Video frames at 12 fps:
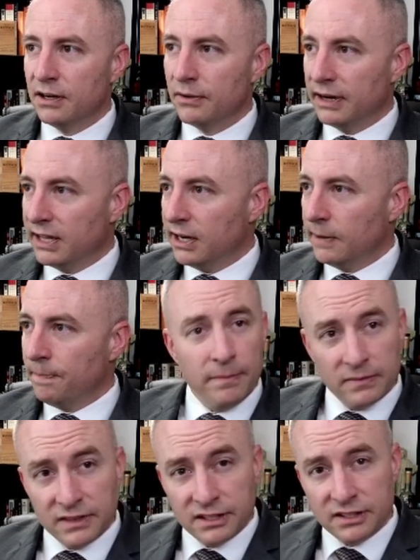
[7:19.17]
right here.
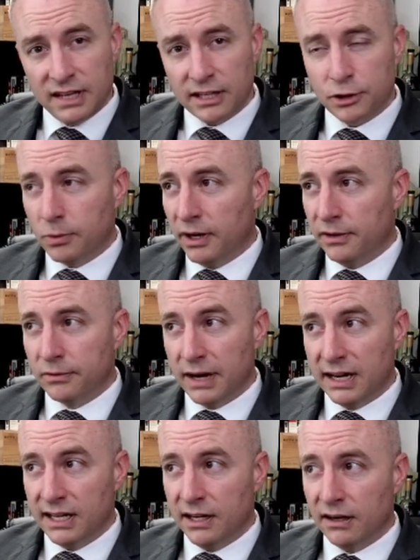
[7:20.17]
This next one right
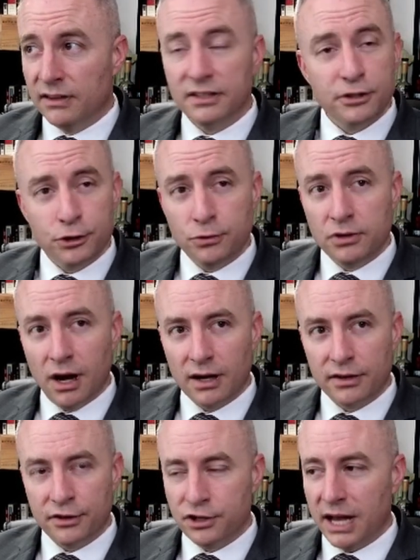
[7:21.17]
here, this is to
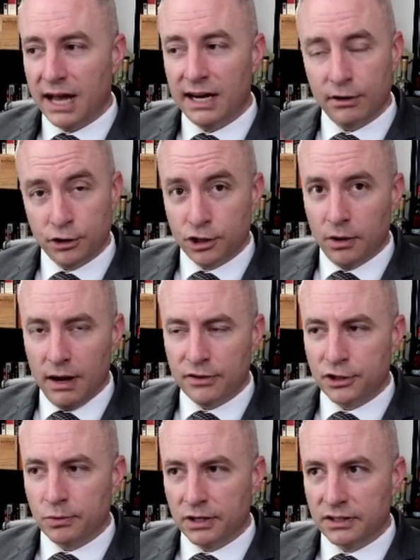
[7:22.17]
dock the chat. Now to show how
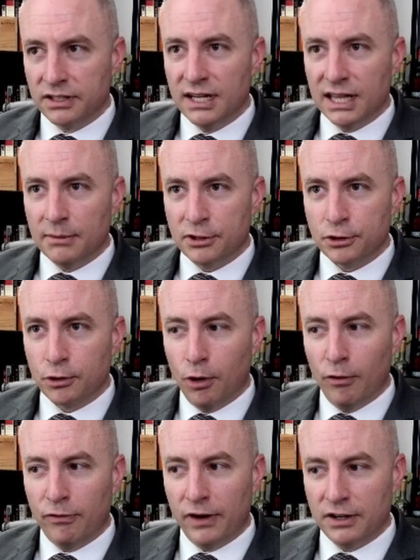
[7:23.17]
this works, let me scroll
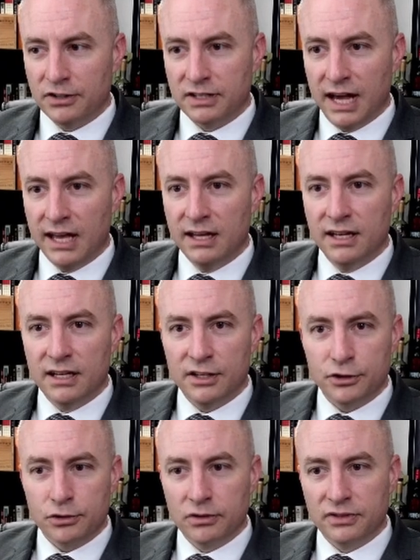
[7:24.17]
first, okay? It
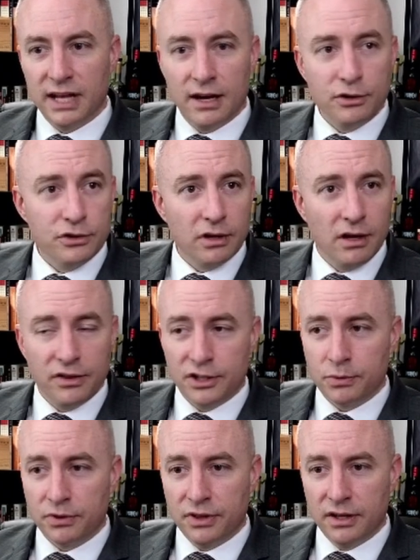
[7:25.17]
scrolls down, you saw this
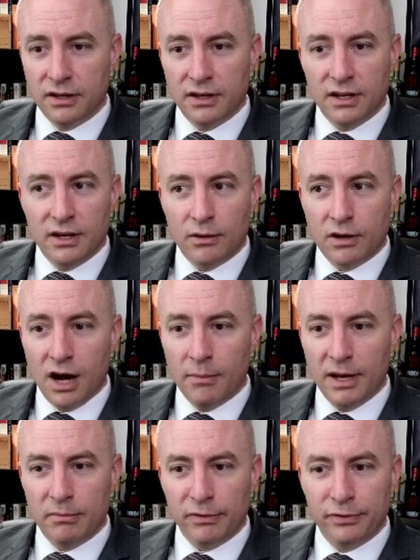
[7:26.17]
with the
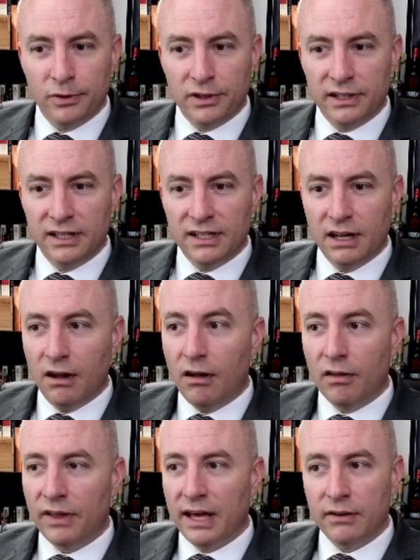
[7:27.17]
comment before,
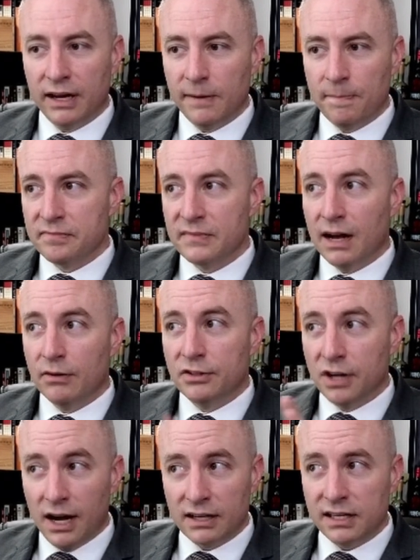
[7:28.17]
all that, right? Now
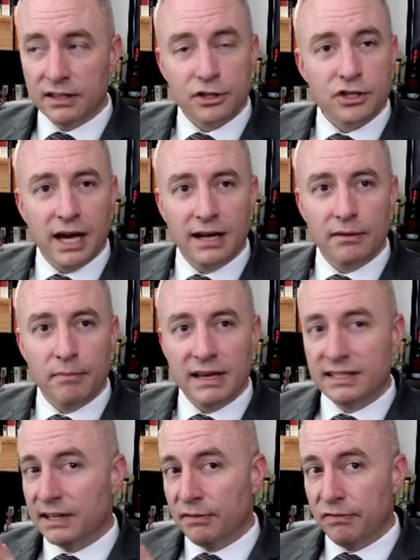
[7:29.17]
docking the chat
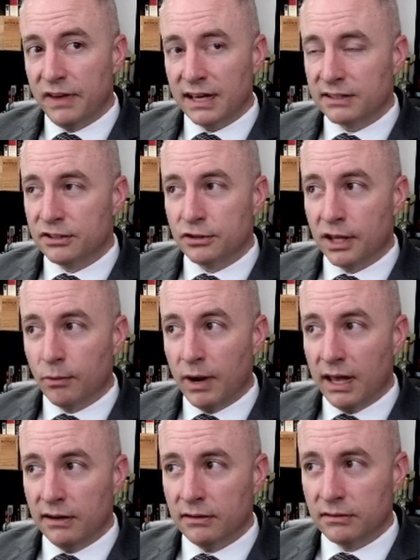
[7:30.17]
makes it fixed so that
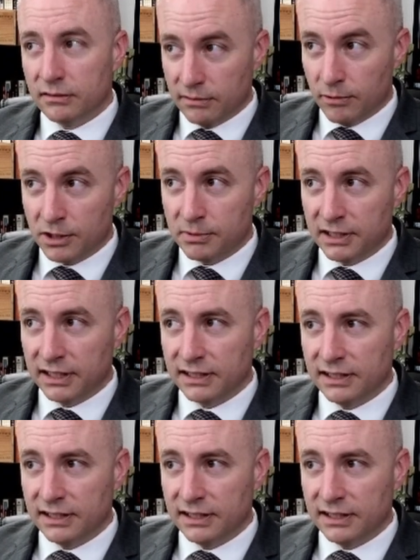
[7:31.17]
when, watch me click,